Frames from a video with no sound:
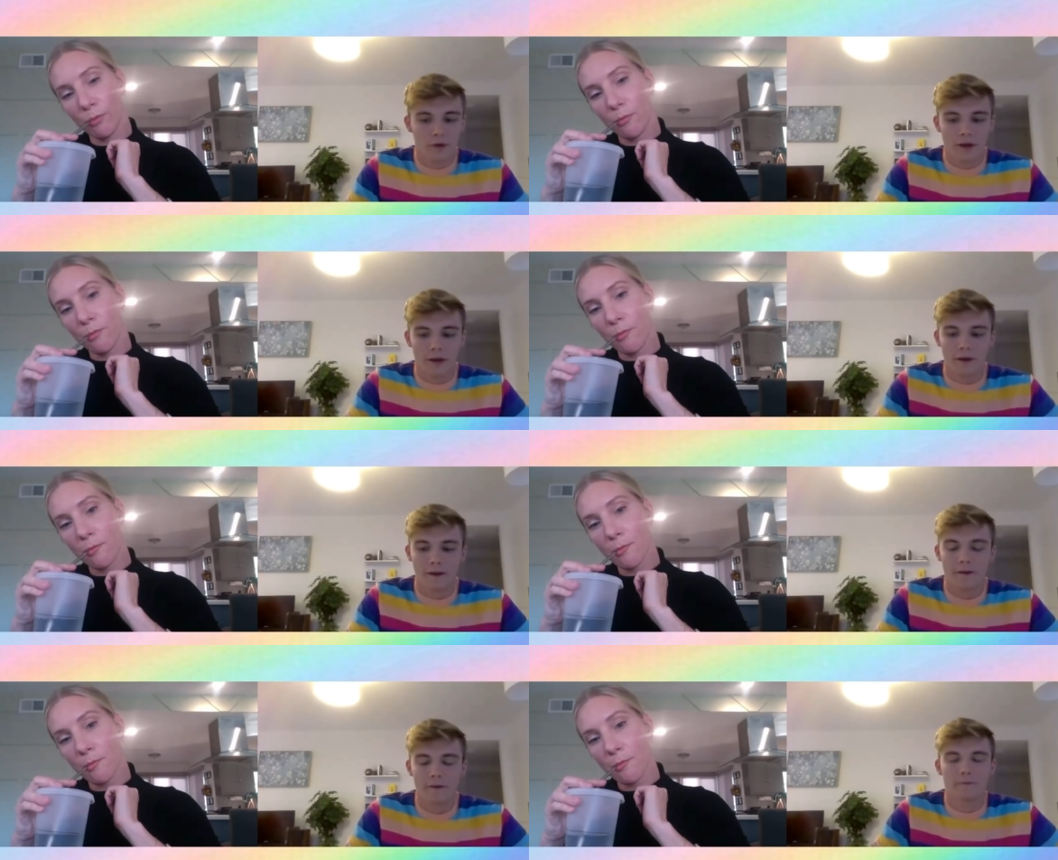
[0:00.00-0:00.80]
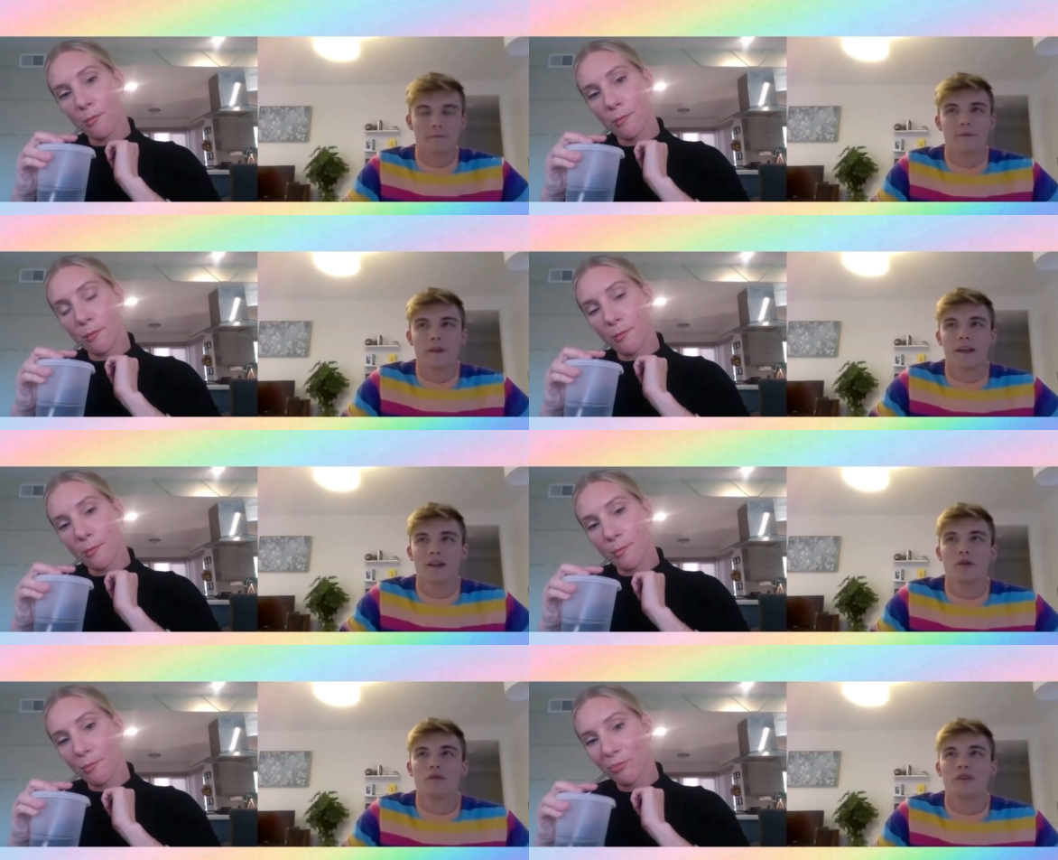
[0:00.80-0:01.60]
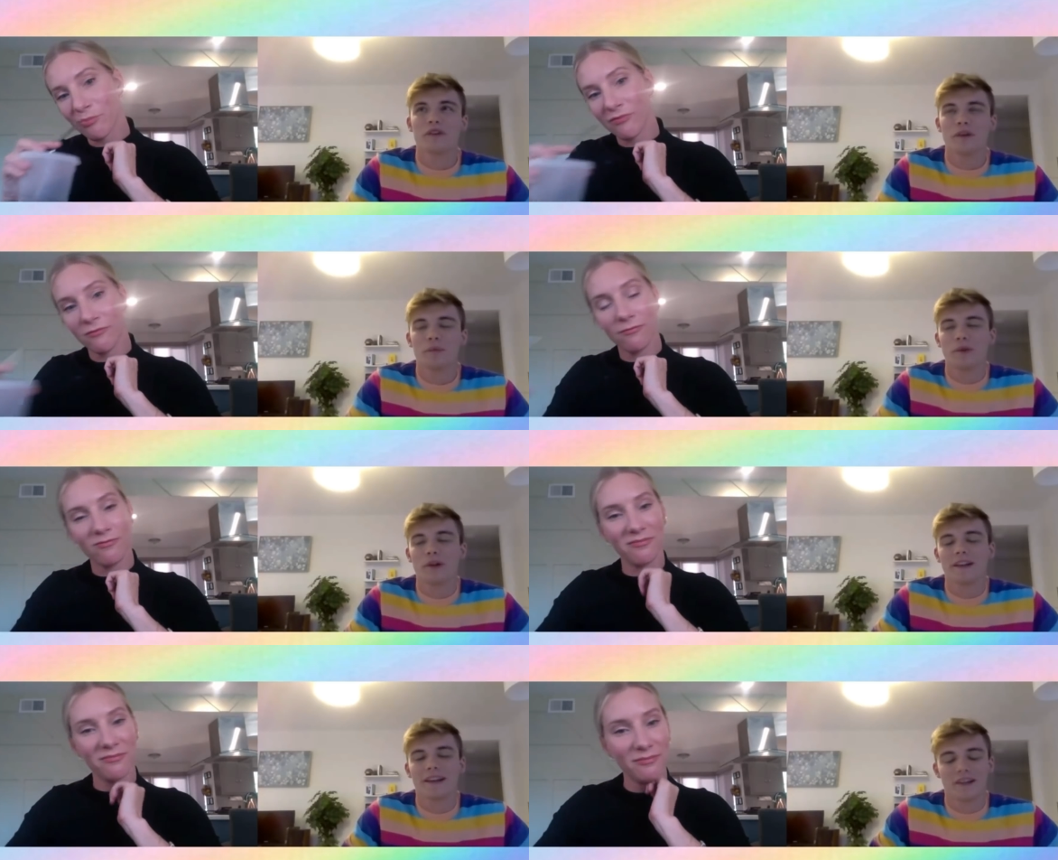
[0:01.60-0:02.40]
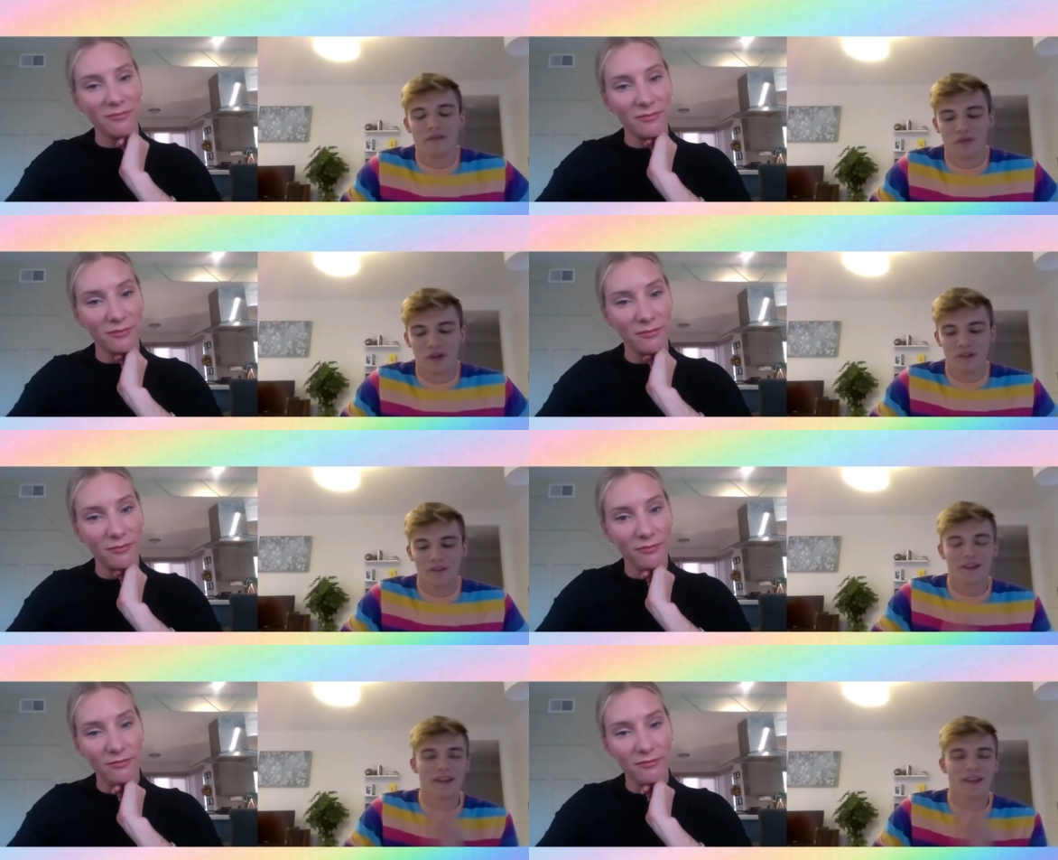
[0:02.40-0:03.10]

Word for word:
Speaker 1: Um, I know, for example, that in France,